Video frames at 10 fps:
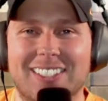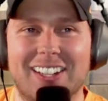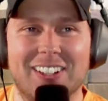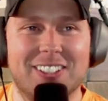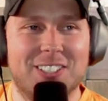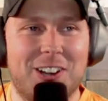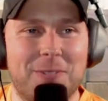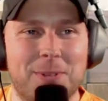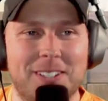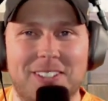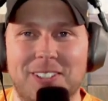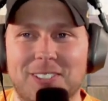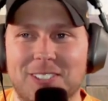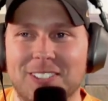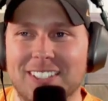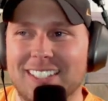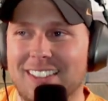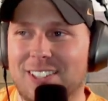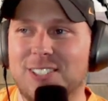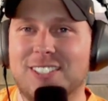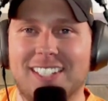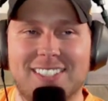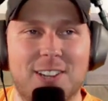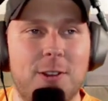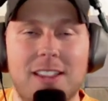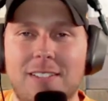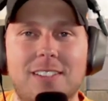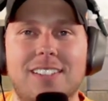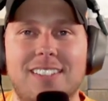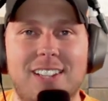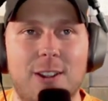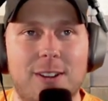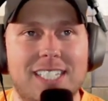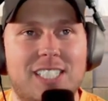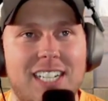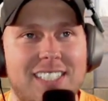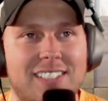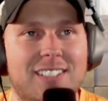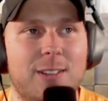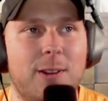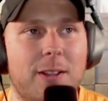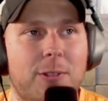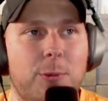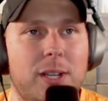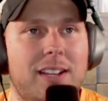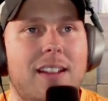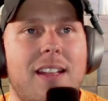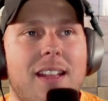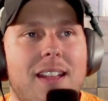This ain't going to drop until Thursday. So, it changes throughout the week.